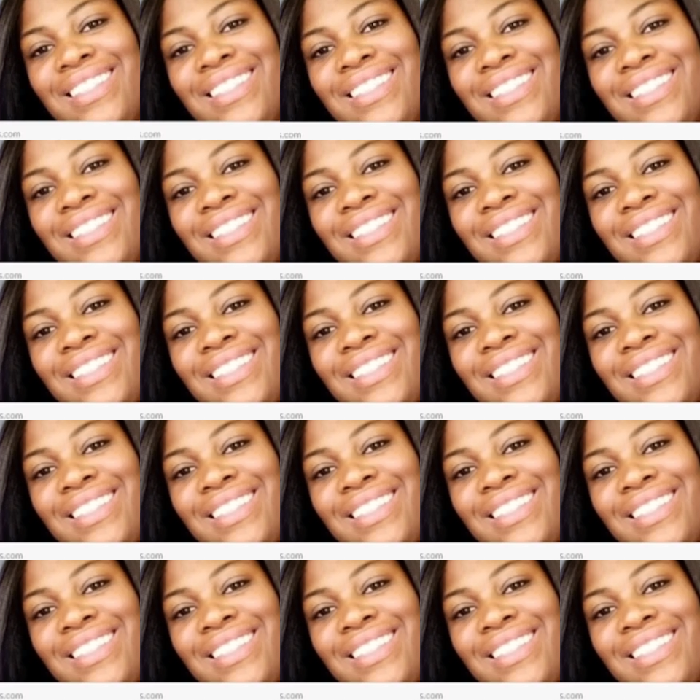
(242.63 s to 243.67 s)

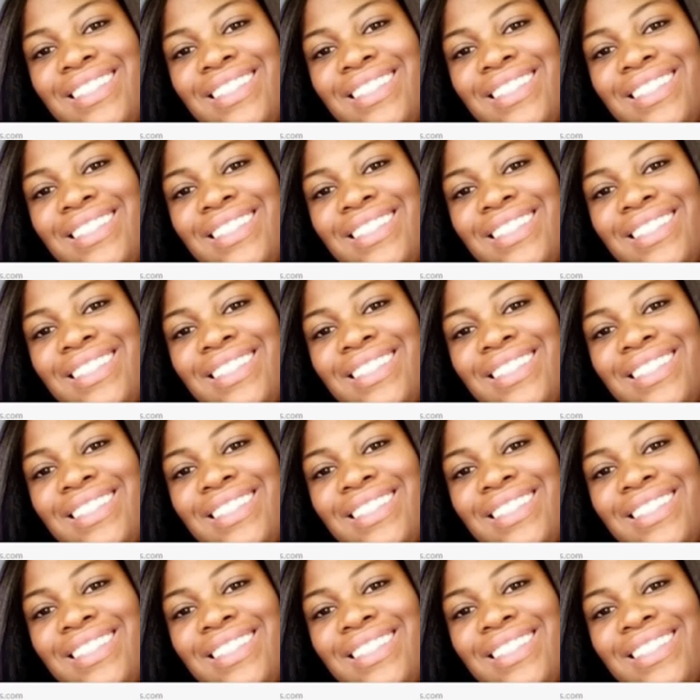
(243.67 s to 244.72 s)

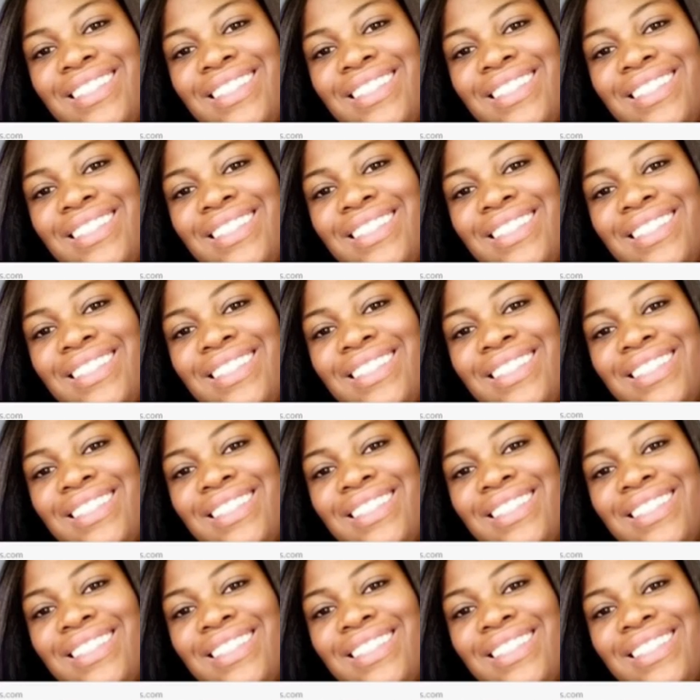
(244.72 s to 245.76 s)

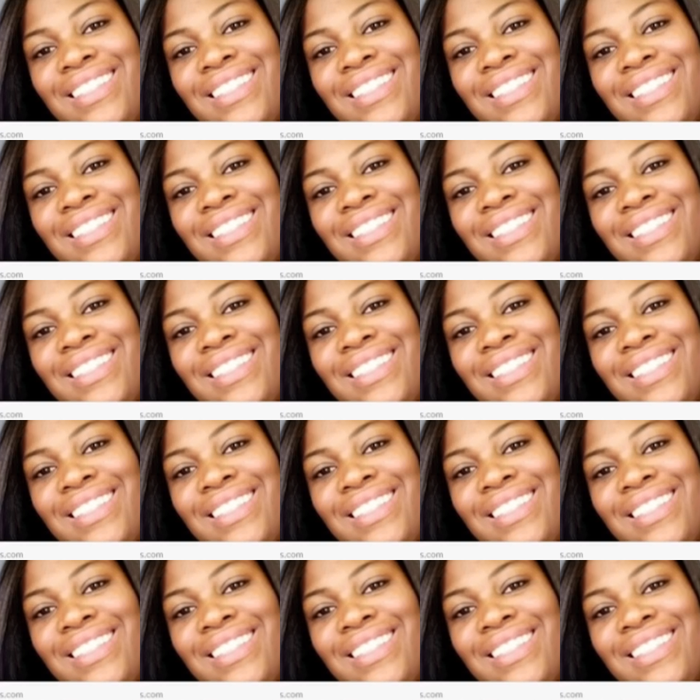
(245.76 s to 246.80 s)

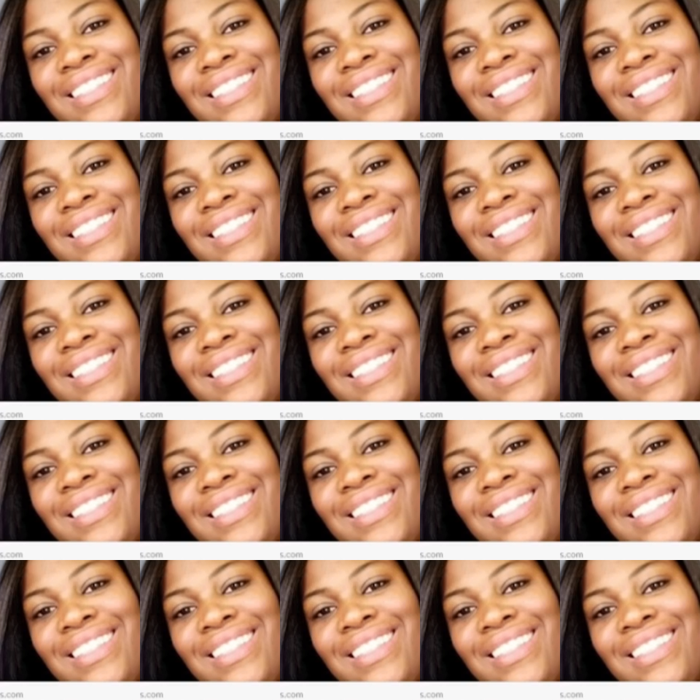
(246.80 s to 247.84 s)

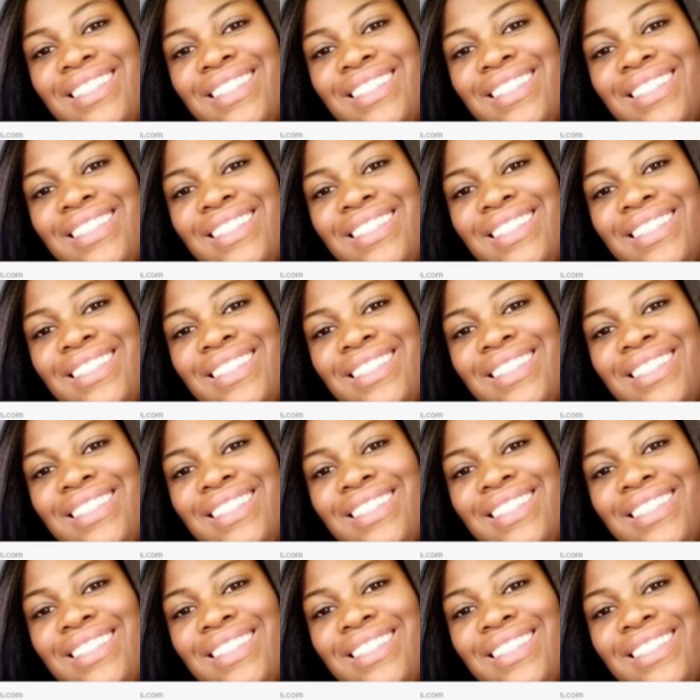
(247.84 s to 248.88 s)

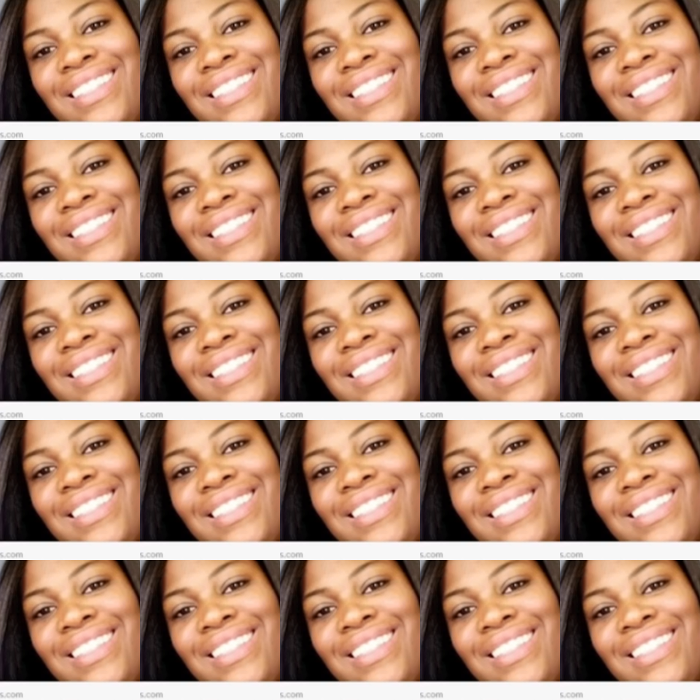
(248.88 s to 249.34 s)
(silent)